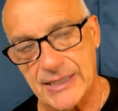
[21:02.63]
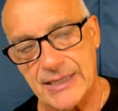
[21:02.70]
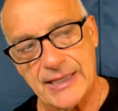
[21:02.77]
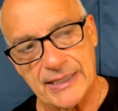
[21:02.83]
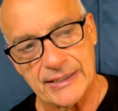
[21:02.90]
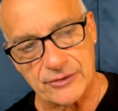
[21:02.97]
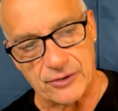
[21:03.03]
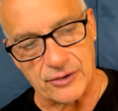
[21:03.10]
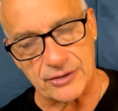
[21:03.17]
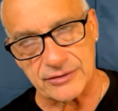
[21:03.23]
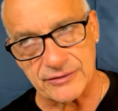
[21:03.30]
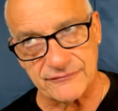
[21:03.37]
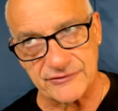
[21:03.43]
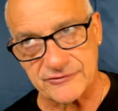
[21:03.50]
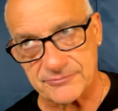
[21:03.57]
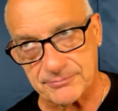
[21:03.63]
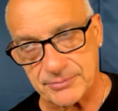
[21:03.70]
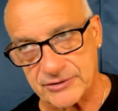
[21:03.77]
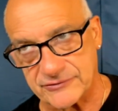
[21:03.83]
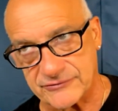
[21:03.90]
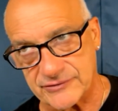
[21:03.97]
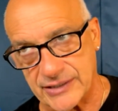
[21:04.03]
And all of these
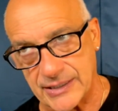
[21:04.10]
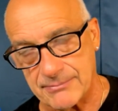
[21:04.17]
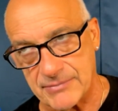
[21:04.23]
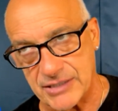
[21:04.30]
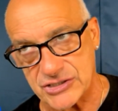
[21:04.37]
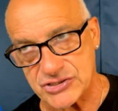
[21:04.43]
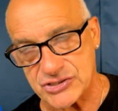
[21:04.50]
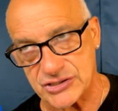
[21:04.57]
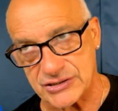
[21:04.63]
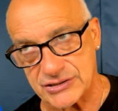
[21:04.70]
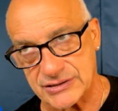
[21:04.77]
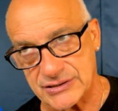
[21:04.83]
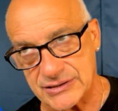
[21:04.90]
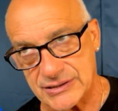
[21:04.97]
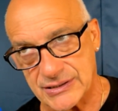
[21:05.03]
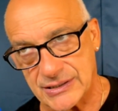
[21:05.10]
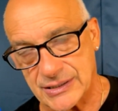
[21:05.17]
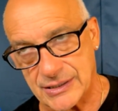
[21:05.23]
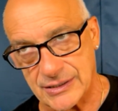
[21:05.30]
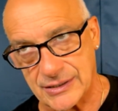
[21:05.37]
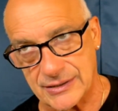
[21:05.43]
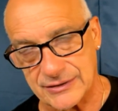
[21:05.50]
books that I mentioned,
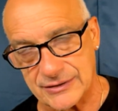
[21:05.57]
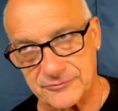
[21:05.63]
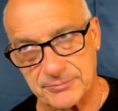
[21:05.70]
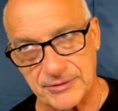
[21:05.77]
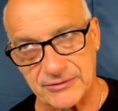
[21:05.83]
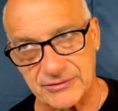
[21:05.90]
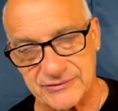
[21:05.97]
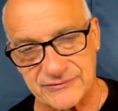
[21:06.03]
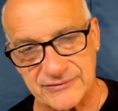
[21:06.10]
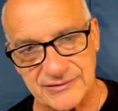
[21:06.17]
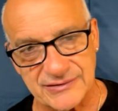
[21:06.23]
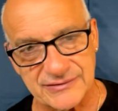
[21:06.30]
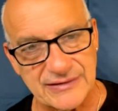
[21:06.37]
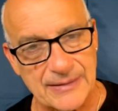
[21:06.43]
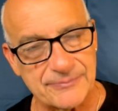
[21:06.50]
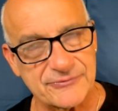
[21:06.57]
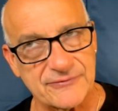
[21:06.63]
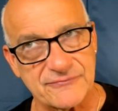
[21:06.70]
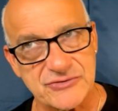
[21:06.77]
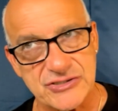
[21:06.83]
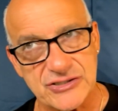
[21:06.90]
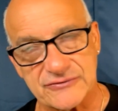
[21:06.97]
Experiencing the Depths
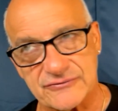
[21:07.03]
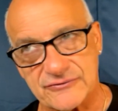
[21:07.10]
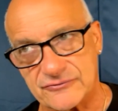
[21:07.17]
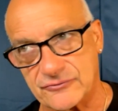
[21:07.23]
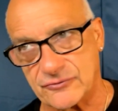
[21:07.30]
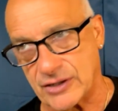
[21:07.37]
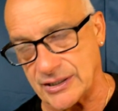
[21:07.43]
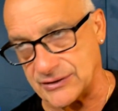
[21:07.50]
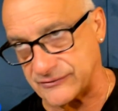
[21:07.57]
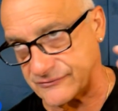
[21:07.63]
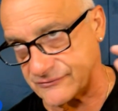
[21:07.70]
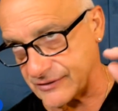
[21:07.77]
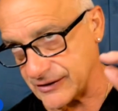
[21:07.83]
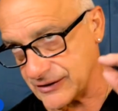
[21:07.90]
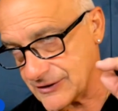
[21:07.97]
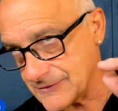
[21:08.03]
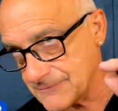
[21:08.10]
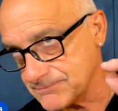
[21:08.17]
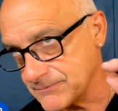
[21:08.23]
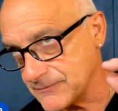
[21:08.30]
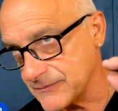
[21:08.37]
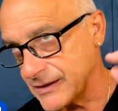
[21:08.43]
of Jesus Christ,
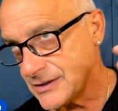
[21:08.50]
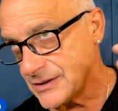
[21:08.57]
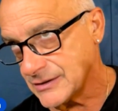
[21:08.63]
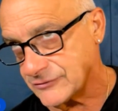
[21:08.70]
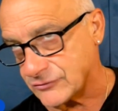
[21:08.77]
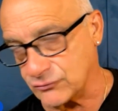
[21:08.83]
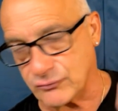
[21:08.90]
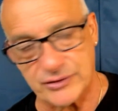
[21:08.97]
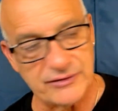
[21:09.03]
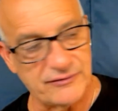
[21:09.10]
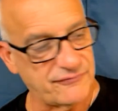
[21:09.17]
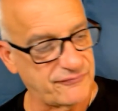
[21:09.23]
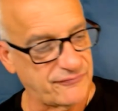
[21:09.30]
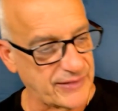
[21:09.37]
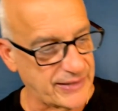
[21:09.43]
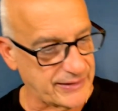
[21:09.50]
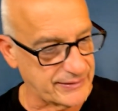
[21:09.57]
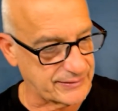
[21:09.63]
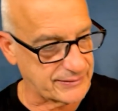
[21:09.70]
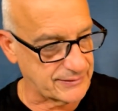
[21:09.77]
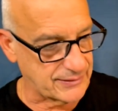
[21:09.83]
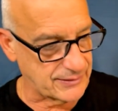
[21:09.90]
The Real
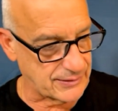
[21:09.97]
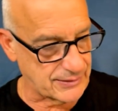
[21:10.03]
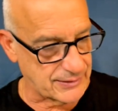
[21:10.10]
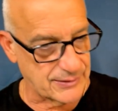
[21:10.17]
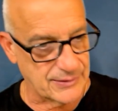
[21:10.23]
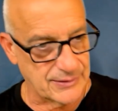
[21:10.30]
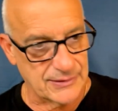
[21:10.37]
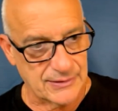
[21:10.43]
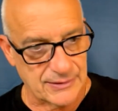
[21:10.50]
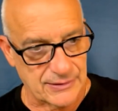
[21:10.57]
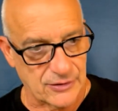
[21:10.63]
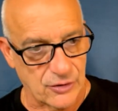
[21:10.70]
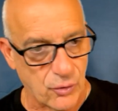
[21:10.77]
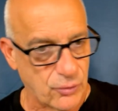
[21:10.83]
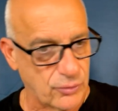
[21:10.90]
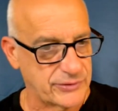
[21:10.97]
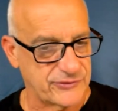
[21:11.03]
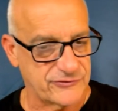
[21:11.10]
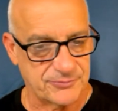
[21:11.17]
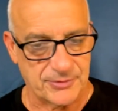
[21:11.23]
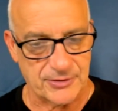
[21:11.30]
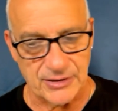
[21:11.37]
Faith, Holy
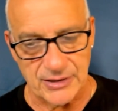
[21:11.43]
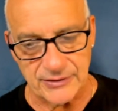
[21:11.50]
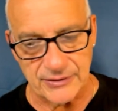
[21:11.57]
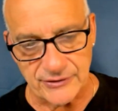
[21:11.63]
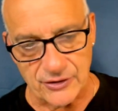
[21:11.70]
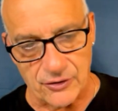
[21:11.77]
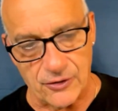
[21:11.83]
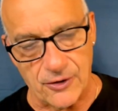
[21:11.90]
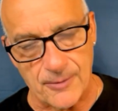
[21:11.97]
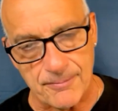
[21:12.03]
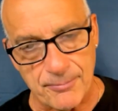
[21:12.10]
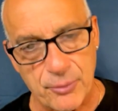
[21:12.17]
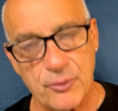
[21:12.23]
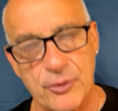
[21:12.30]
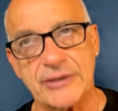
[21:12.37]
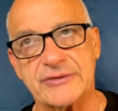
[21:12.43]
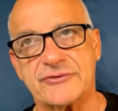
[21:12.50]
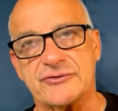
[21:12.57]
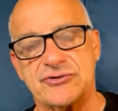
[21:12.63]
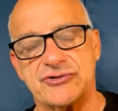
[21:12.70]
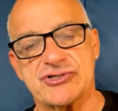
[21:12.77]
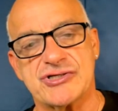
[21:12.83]
Spirit, they all point
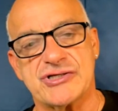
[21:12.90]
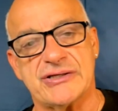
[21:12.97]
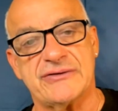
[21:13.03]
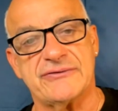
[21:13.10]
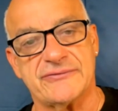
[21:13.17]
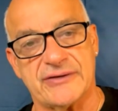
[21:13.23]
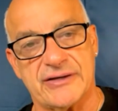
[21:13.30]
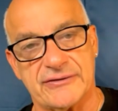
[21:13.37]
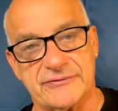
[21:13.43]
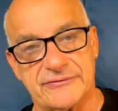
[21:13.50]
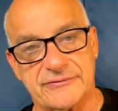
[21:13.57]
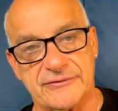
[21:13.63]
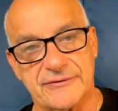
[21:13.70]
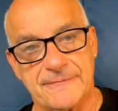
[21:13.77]
to Jesus.